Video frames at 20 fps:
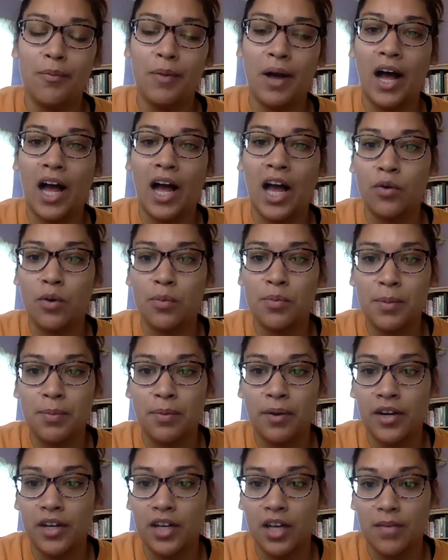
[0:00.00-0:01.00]
I will be
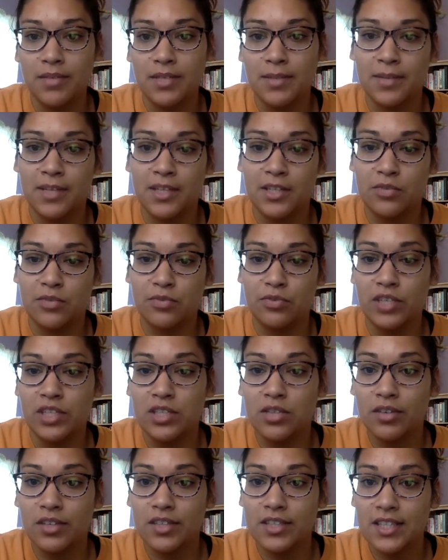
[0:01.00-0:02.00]
putting up some of these
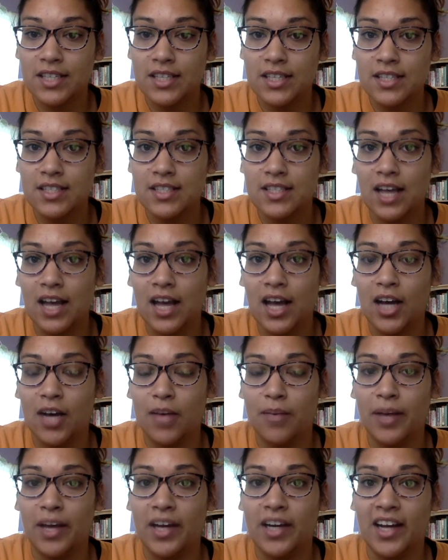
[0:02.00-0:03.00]
resources,
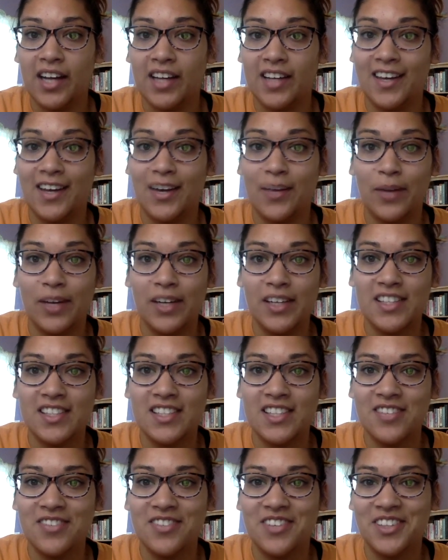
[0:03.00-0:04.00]
and I can't wait to
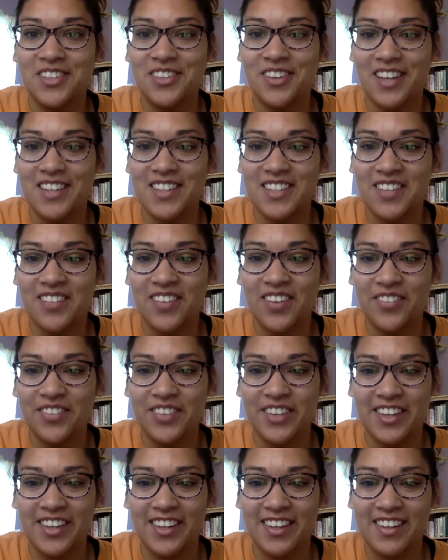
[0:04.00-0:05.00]
see what you guys come up with.